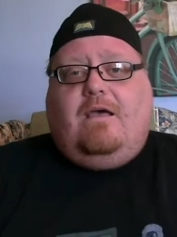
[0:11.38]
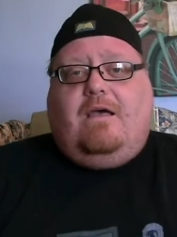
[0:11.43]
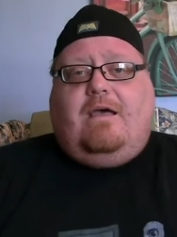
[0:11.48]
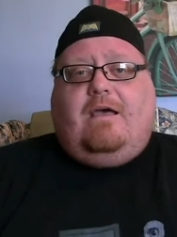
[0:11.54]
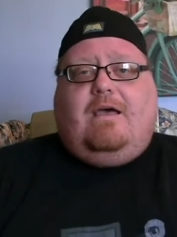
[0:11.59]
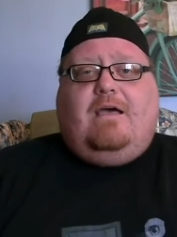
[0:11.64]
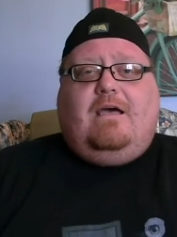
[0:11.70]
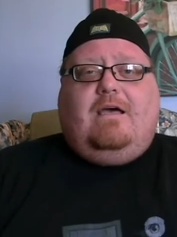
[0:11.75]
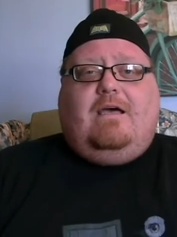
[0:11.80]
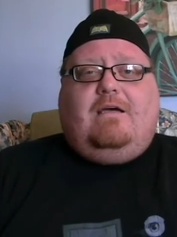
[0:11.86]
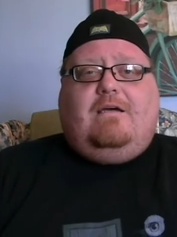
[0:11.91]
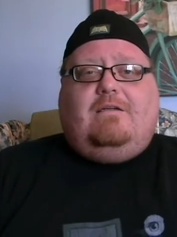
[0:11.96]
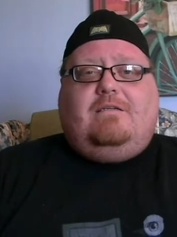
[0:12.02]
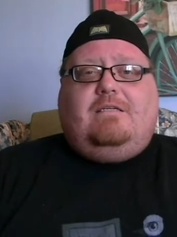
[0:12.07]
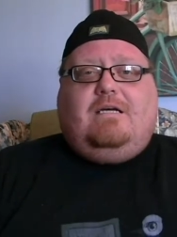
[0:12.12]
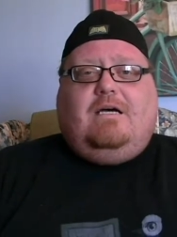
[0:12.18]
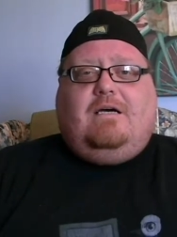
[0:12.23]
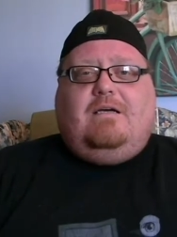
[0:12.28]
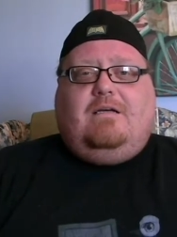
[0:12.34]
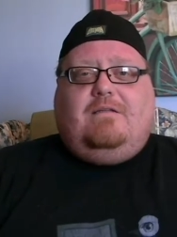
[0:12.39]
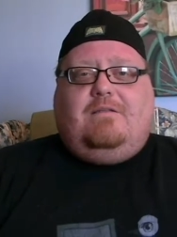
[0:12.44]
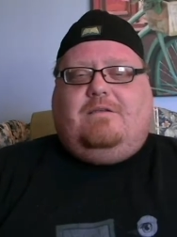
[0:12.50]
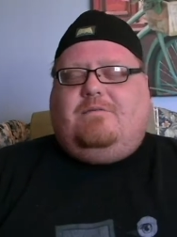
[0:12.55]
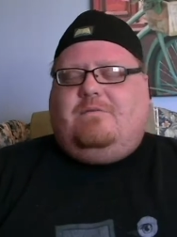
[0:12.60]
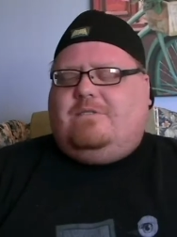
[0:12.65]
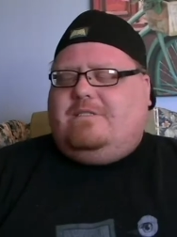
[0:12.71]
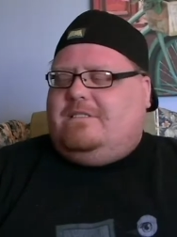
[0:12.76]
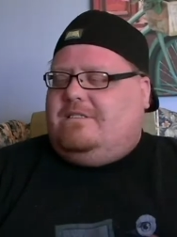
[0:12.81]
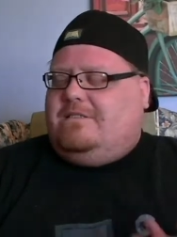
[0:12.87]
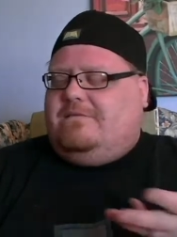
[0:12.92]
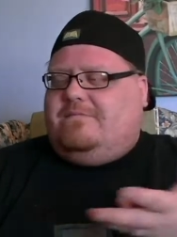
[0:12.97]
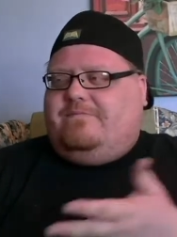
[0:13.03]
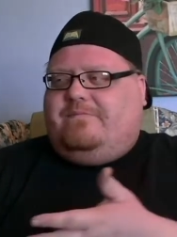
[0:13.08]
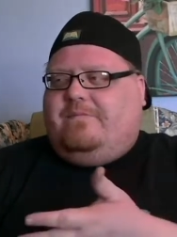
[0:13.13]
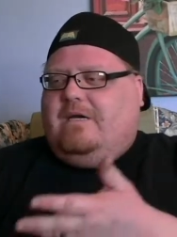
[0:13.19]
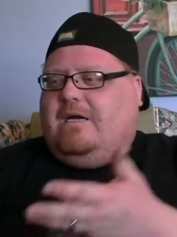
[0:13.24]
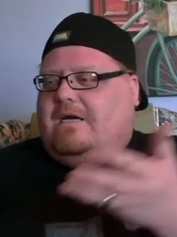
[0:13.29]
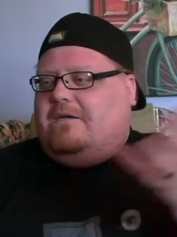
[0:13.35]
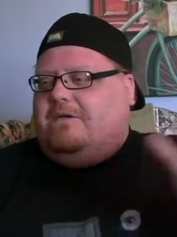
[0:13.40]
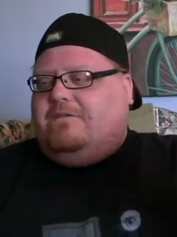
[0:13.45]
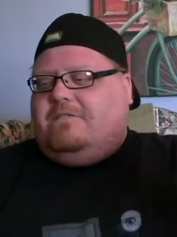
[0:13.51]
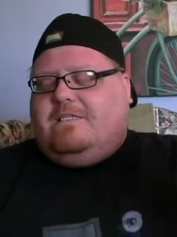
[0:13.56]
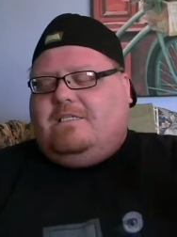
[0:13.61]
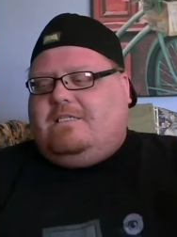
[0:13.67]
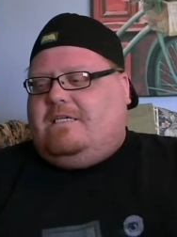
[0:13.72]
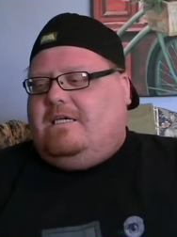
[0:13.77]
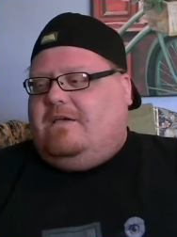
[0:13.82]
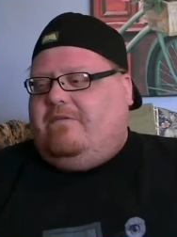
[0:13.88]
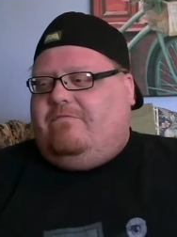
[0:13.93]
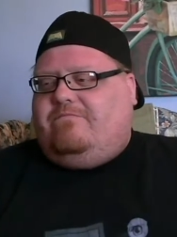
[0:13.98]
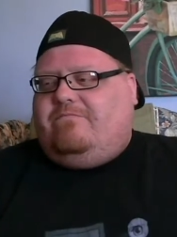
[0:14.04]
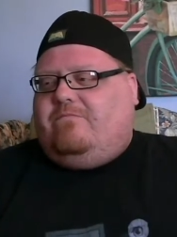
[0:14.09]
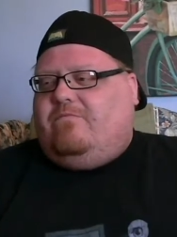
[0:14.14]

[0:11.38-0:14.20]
And there is, I used to say